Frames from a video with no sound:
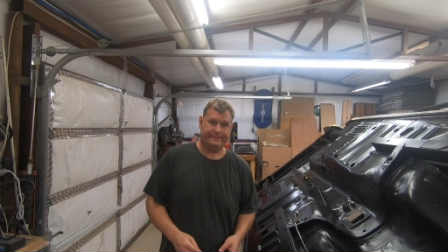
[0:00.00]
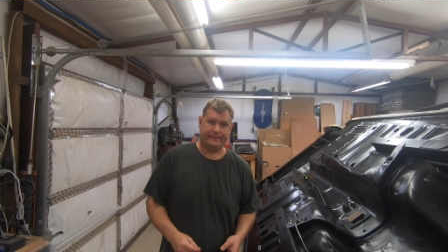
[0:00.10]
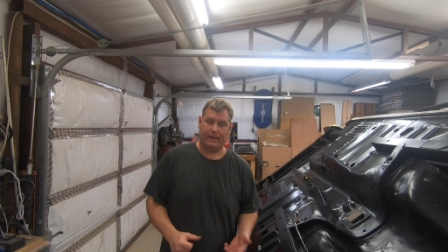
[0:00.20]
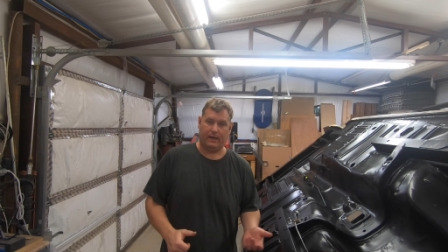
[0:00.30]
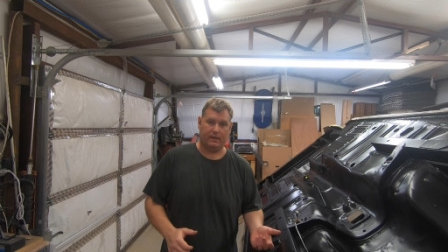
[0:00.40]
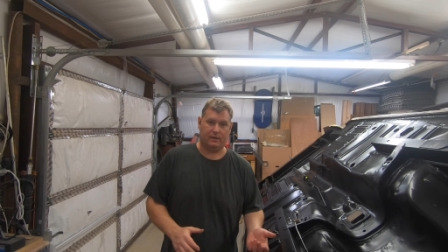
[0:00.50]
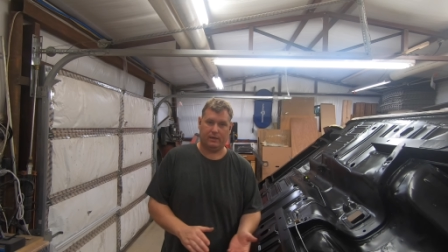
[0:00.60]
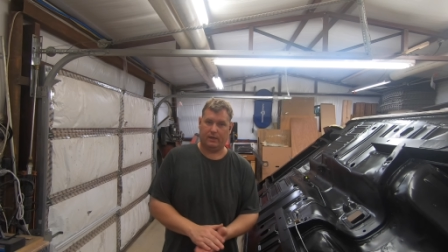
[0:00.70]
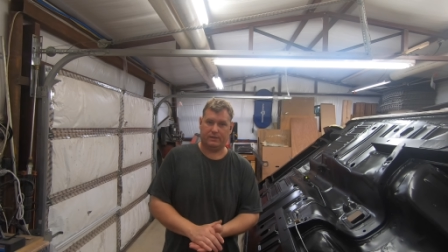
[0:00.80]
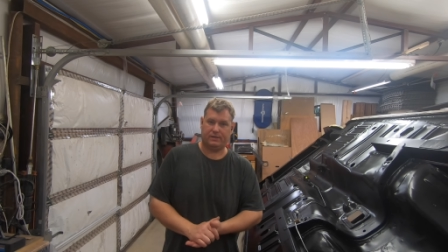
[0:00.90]
Yeah,
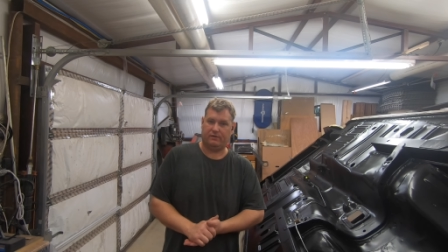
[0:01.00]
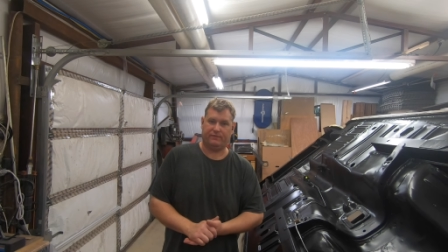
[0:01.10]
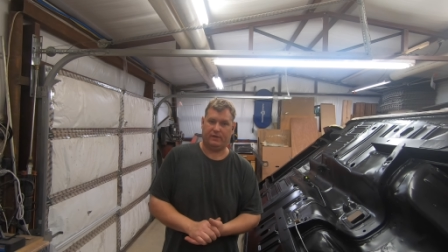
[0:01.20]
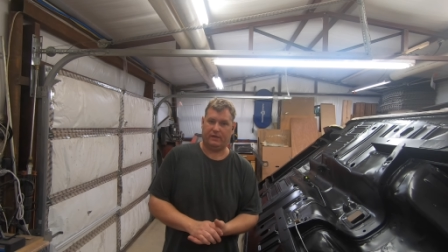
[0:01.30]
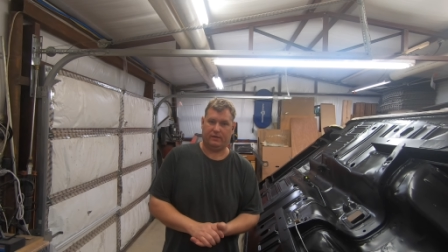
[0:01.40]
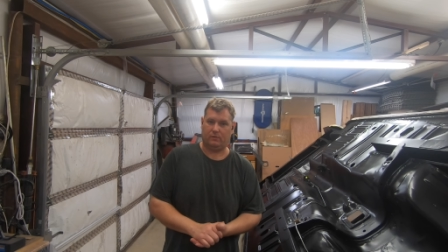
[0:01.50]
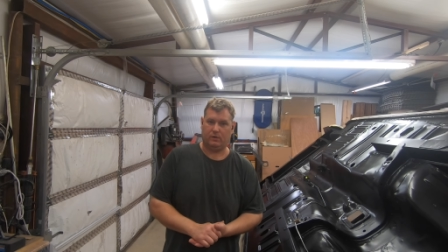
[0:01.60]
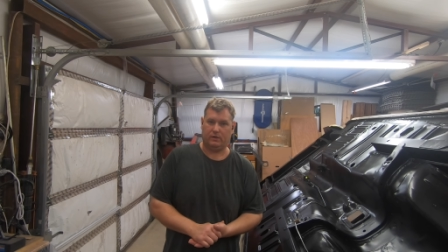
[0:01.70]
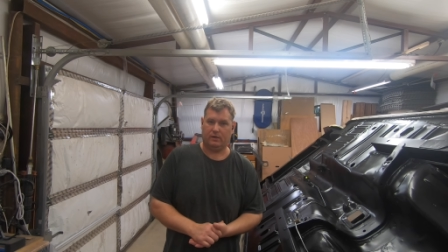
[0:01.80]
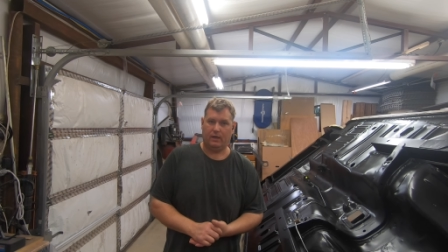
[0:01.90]
I just didn't find anything I
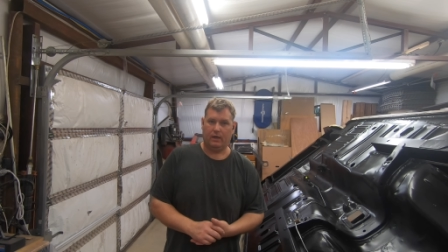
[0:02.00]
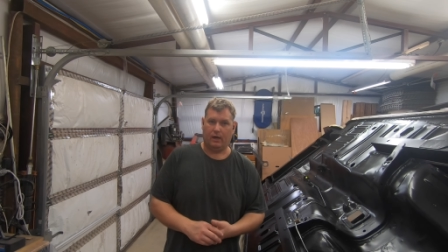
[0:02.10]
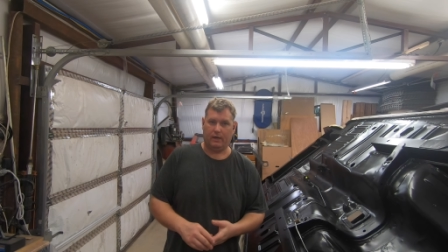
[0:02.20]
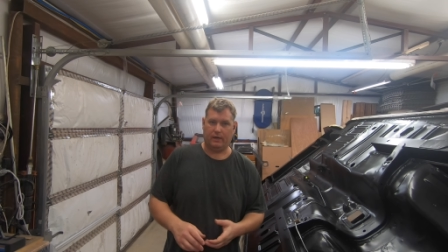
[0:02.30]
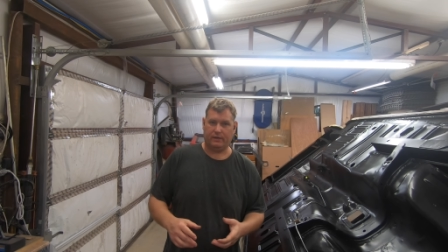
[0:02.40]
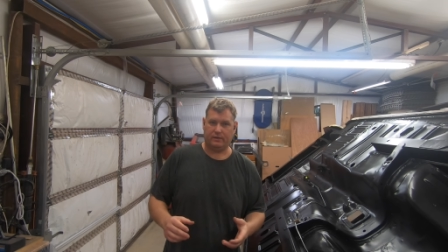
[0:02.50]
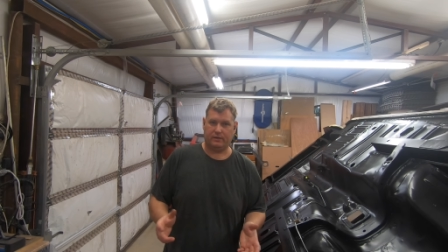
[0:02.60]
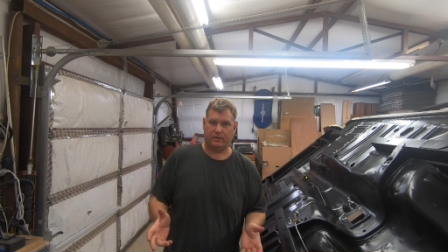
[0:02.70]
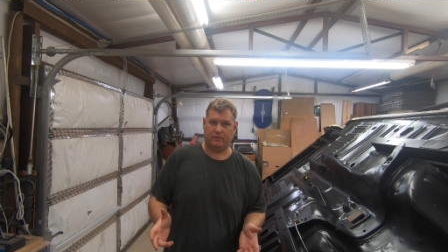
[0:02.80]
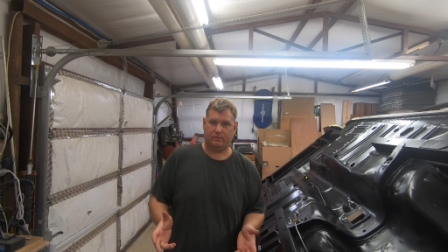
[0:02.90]
wanted. I did
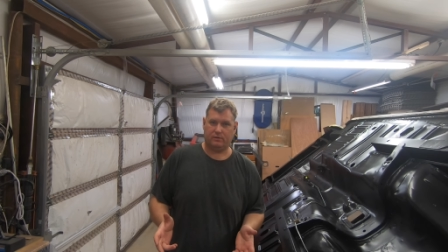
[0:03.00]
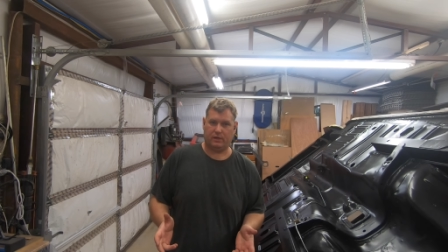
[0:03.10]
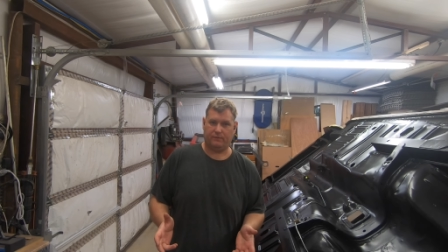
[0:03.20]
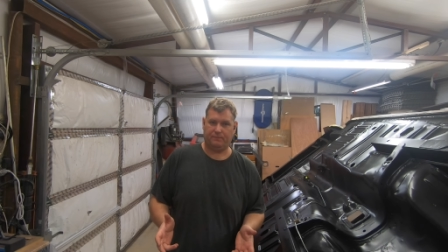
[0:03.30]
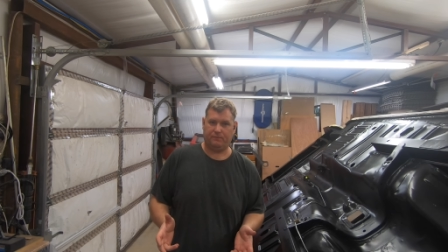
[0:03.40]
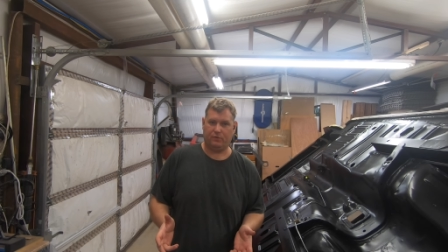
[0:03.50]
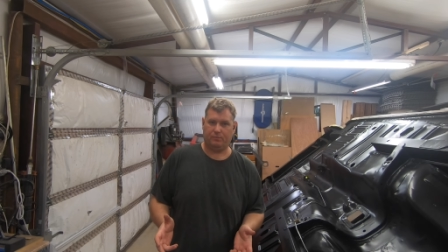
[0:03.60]
take a few